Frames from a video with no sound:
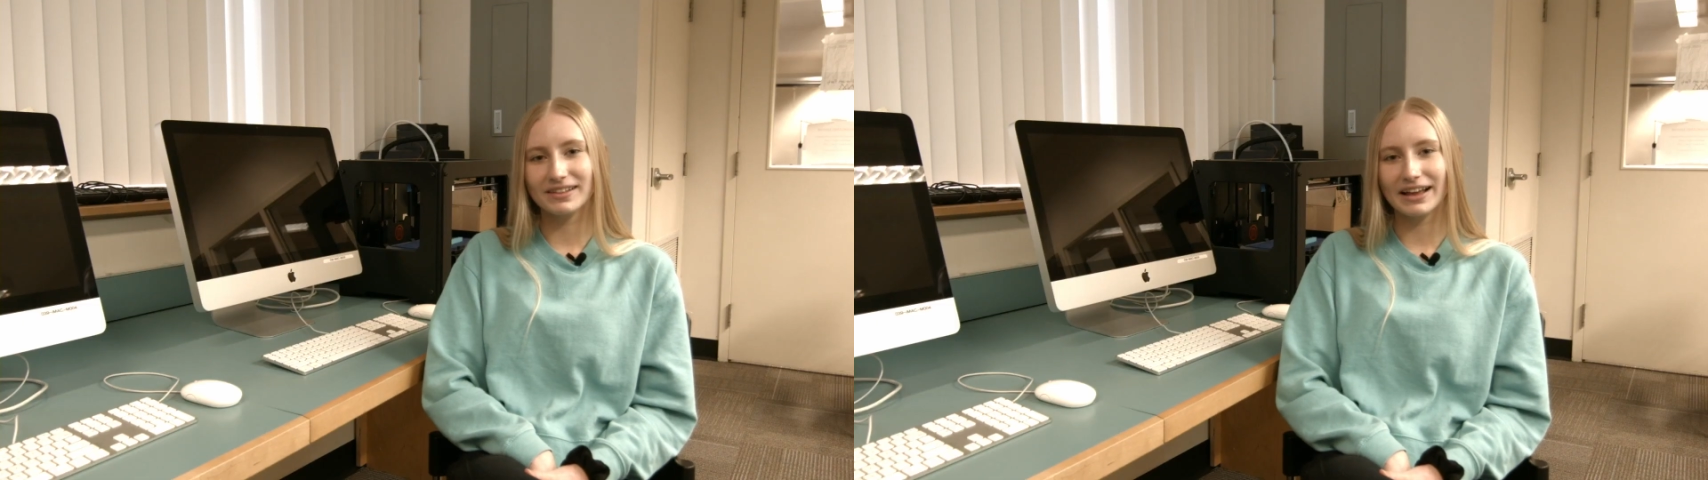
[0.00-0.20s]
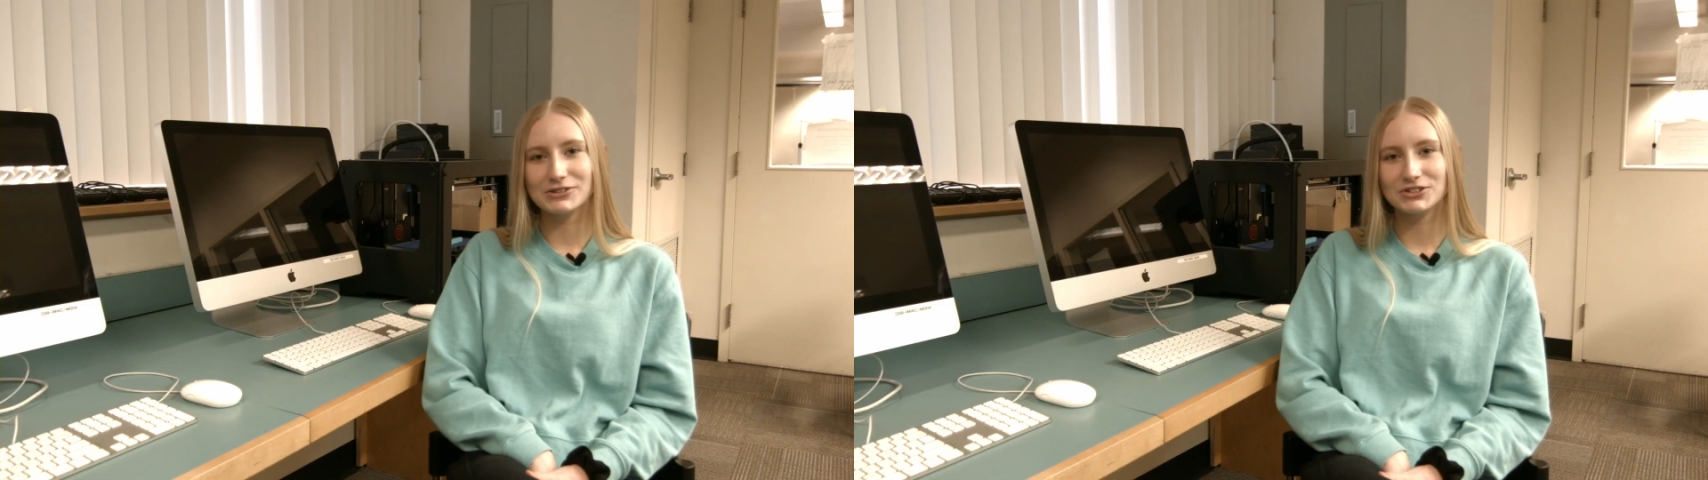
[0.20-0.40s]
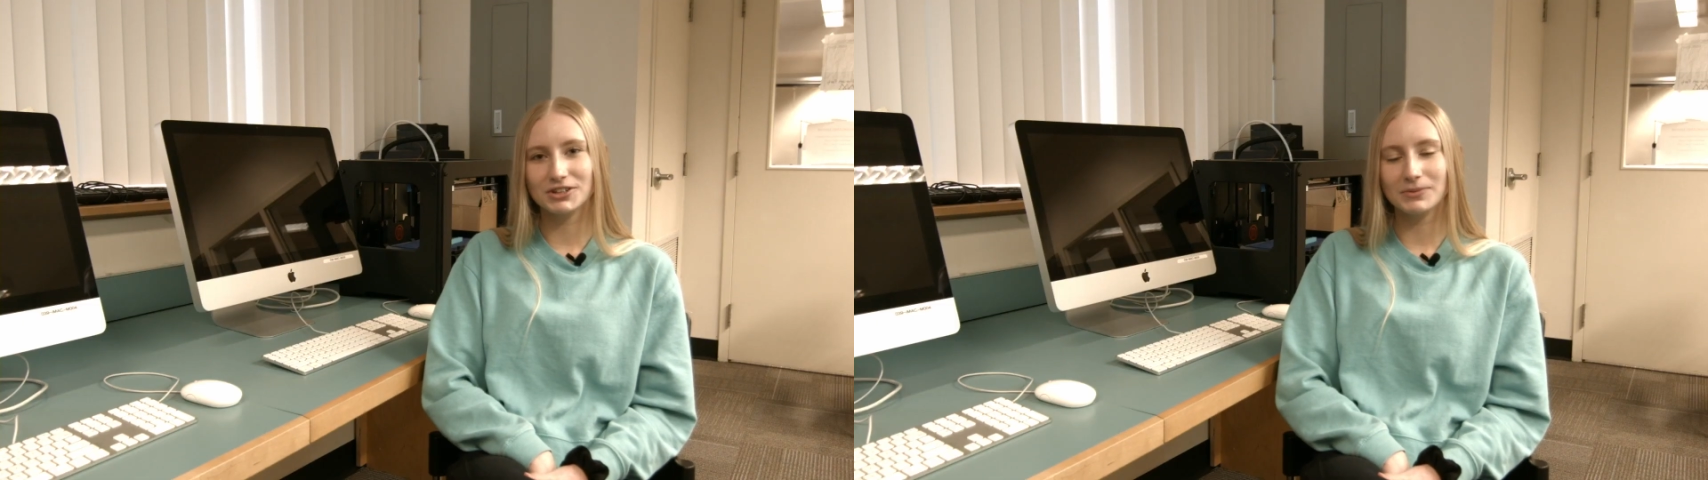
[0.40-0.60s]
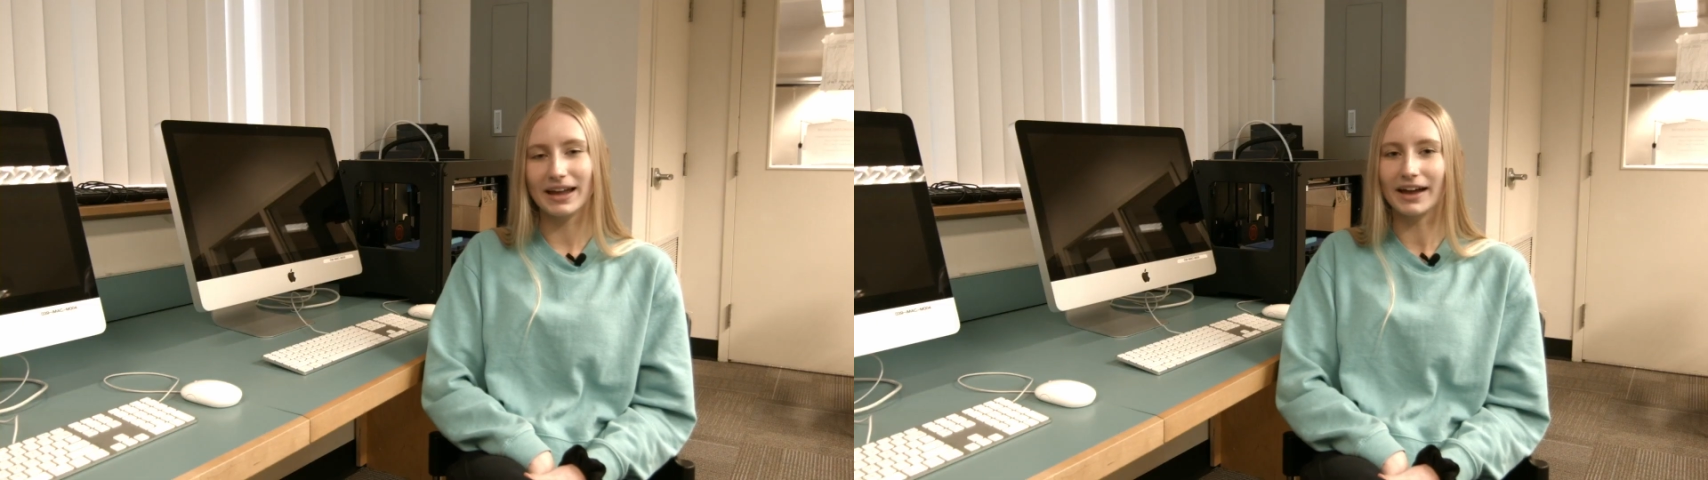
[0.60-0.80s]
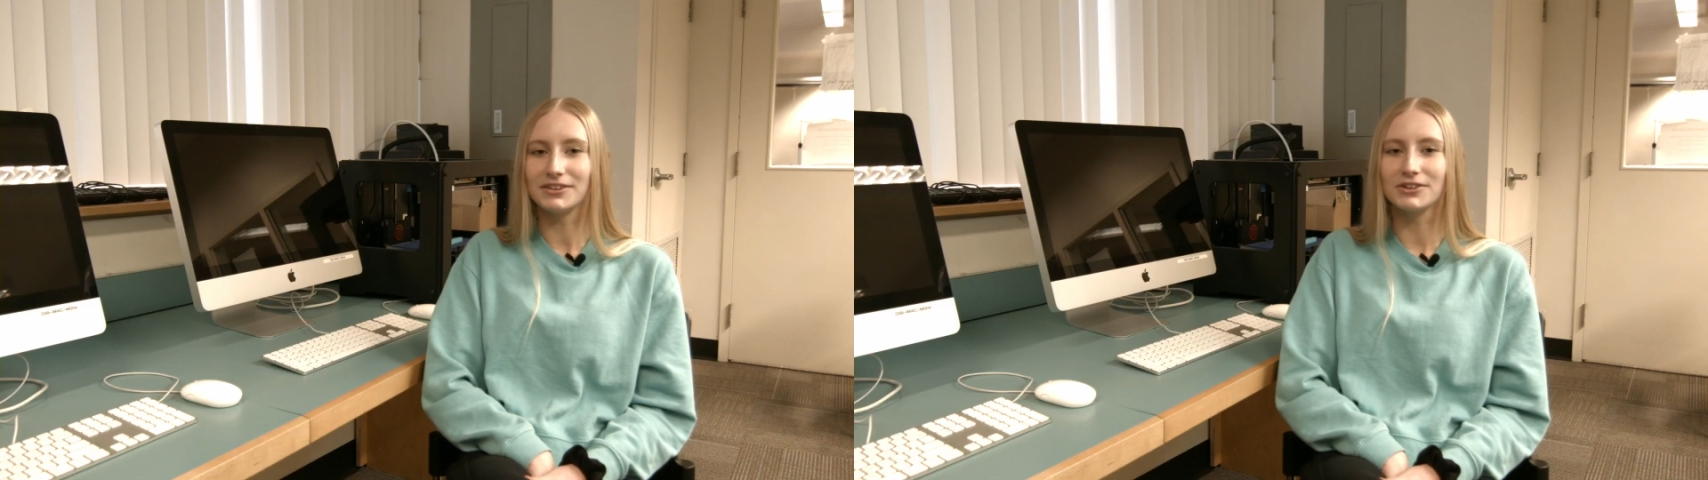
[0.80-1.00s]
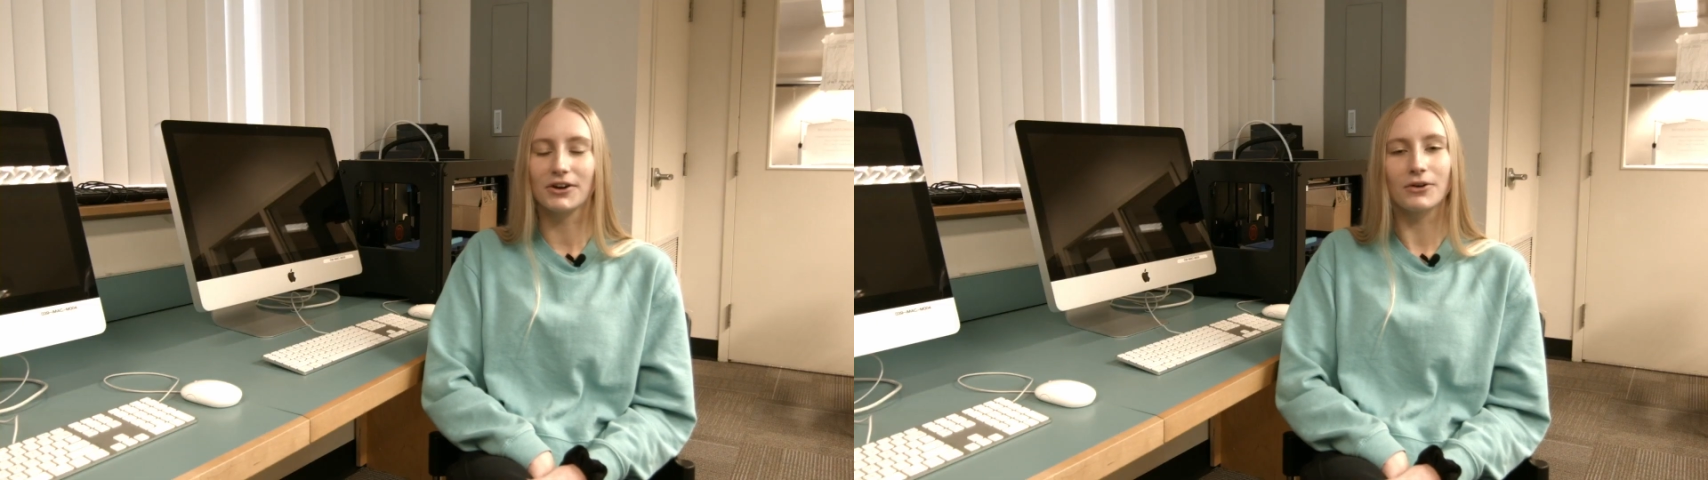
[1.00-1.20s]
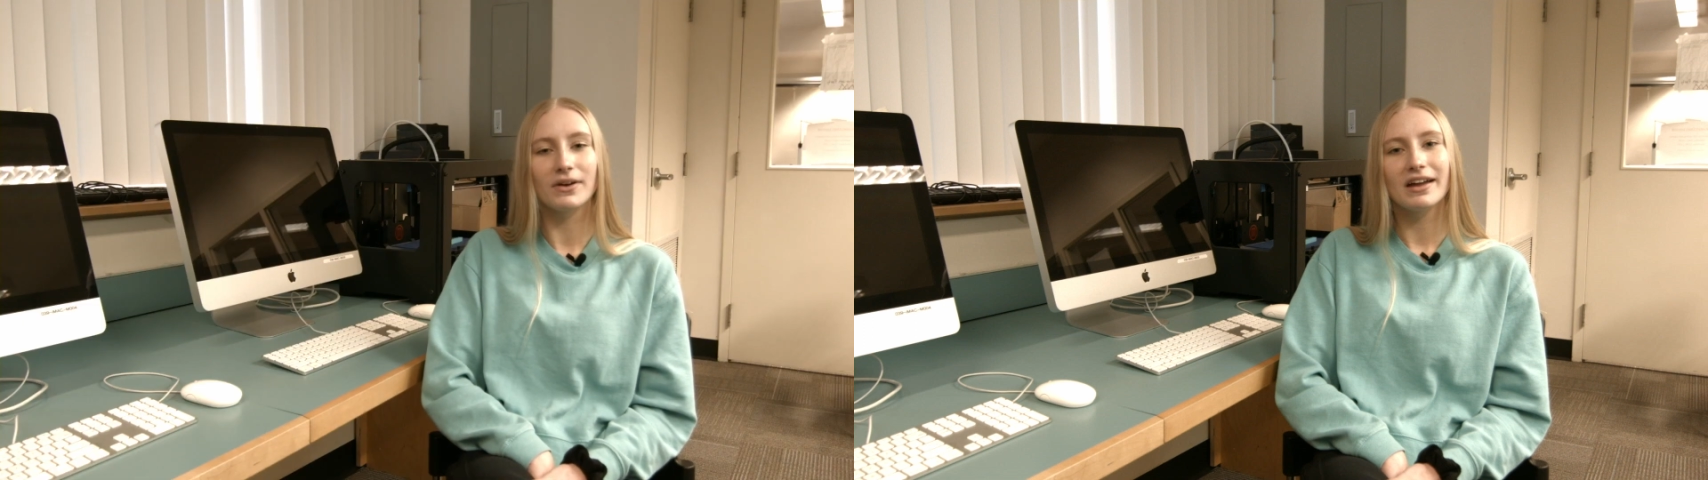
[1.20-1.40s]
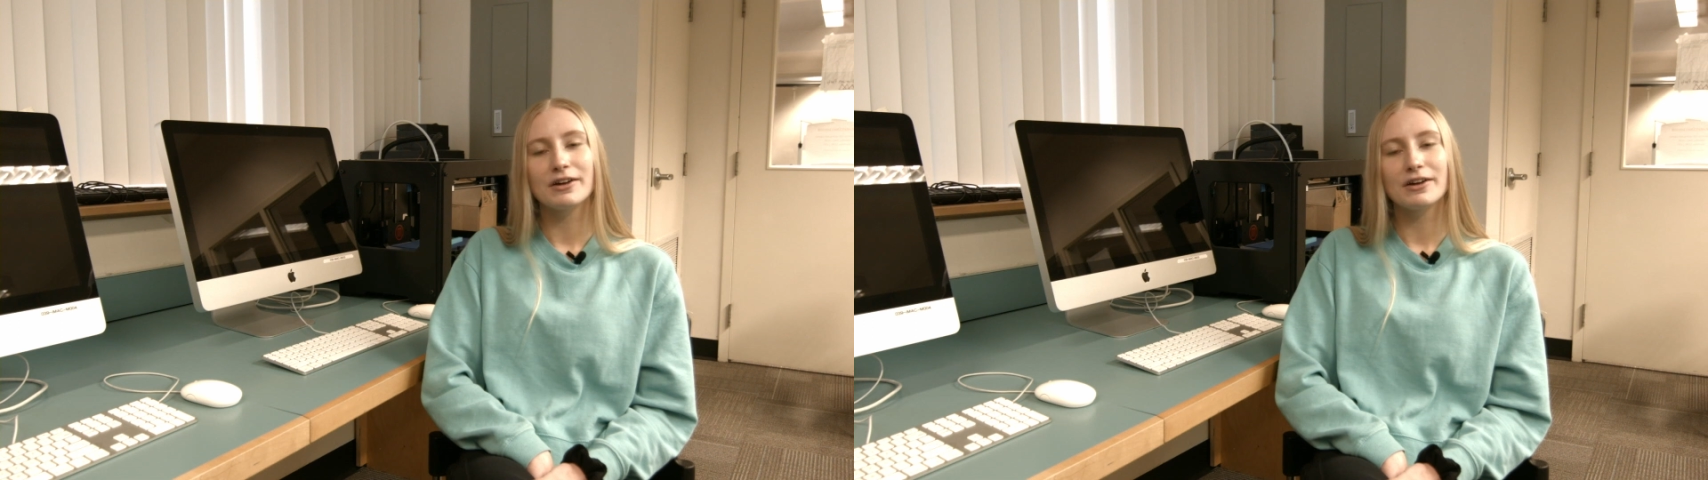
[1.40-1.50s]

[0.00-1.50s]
last year, we had to go